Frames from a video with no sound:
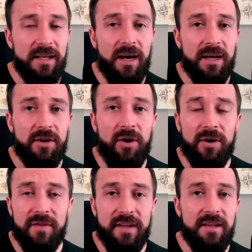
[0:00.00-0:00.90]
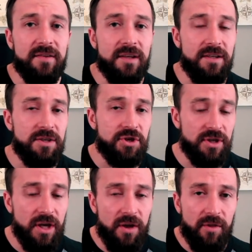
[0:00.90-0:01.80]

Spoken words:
9 cards in this condition,